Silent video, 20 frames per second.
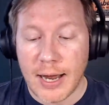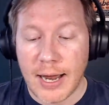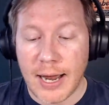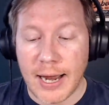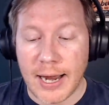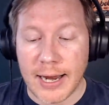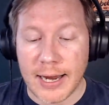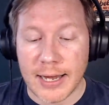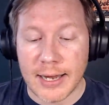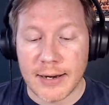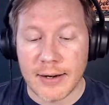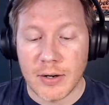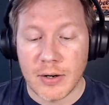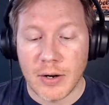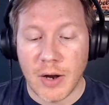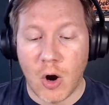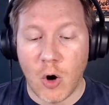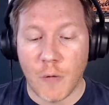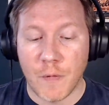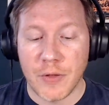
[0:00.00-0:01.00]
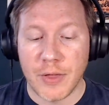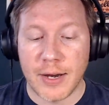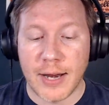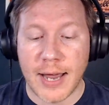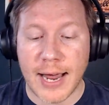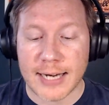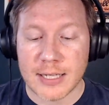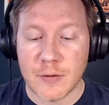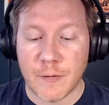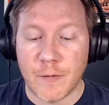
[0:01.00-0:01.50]
And over the
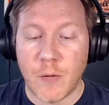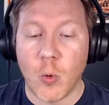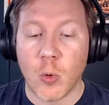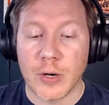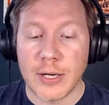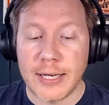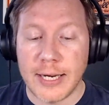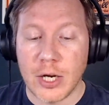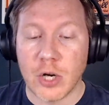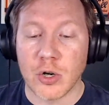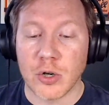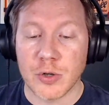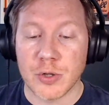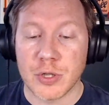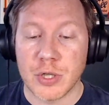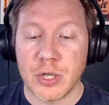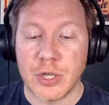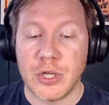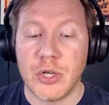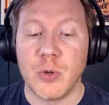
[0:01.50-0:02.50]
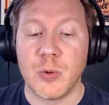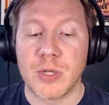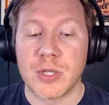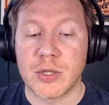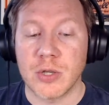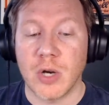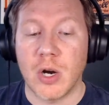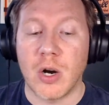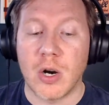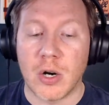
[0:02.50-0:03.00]
next 4 years, you
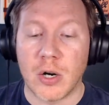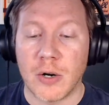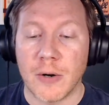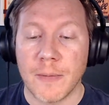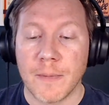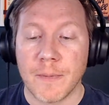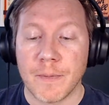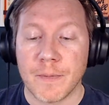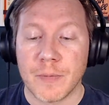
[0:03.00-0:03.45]
saw